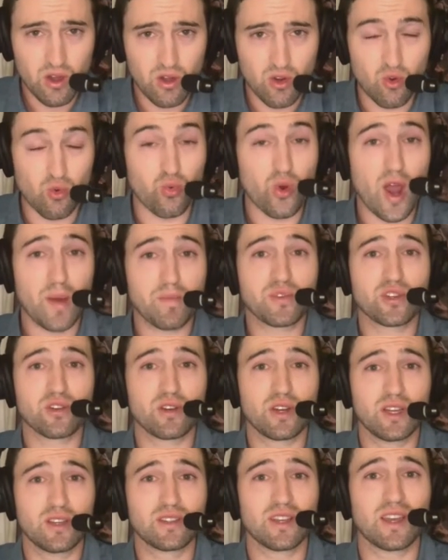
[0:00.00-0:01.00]
who
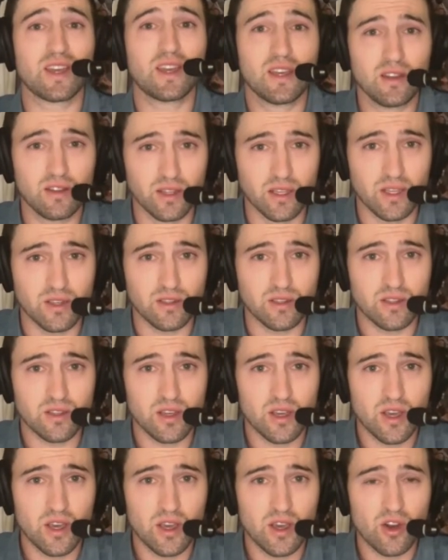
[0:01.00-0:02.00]
ruptured his Achilles
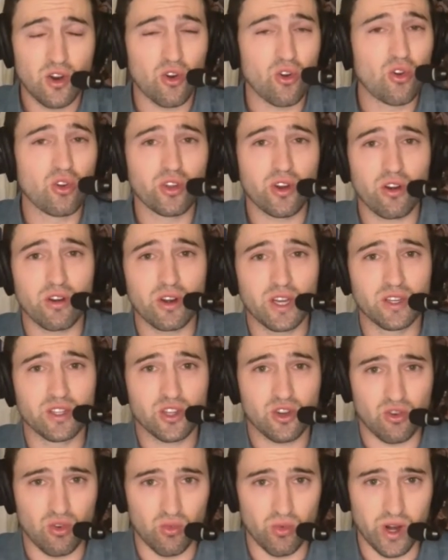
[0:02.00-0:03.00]
earlier in his
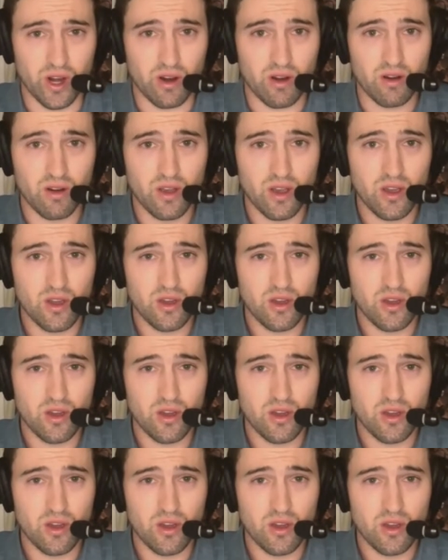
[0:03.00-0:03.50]
career,